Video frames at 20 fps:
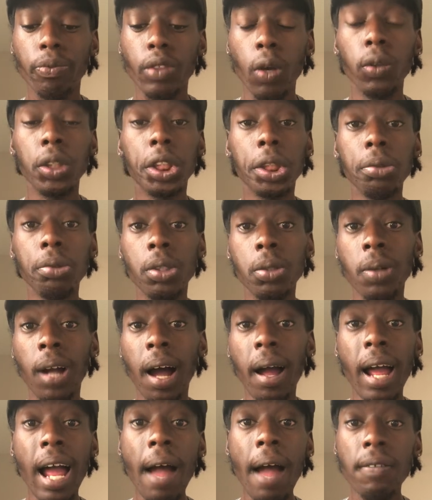which you do
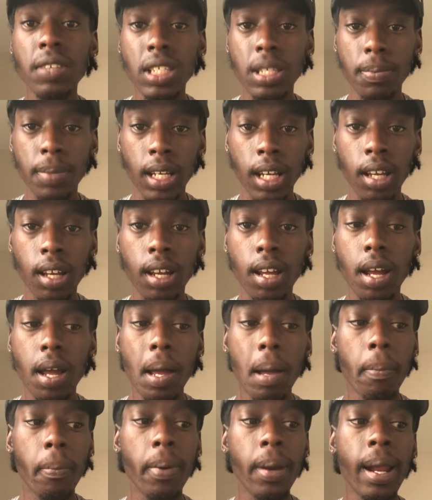not have to be,
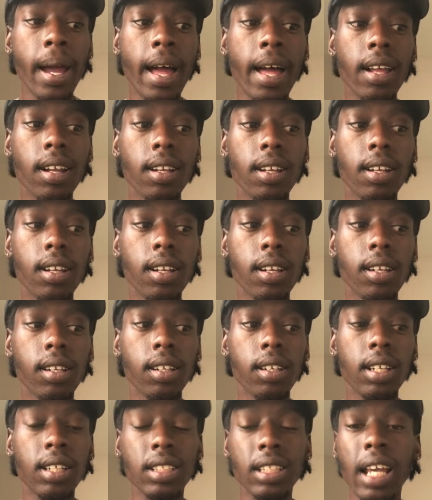but at
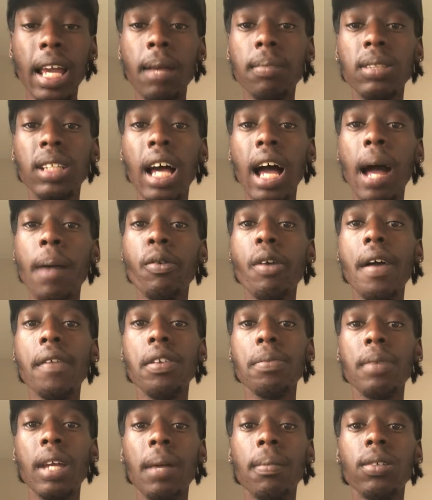the same time, you have
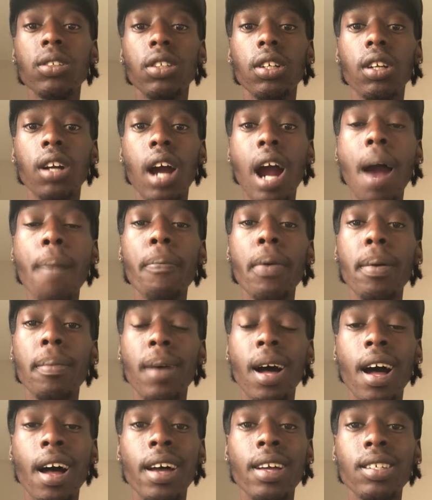to be able to
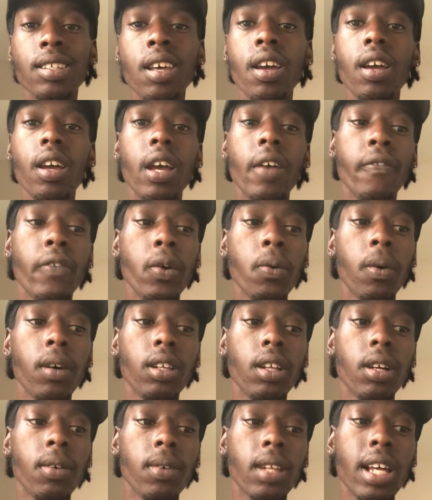compromise if you
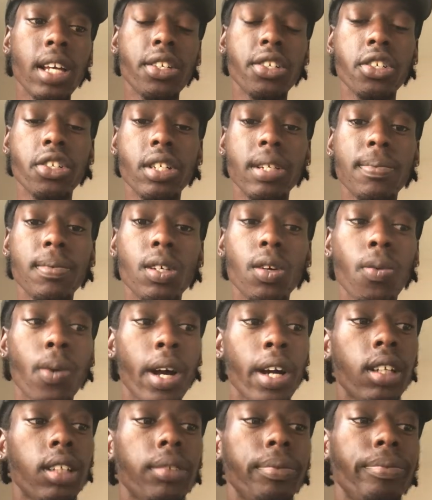want the relationship to
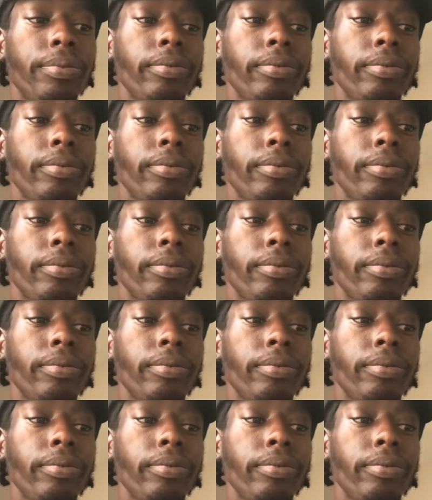work.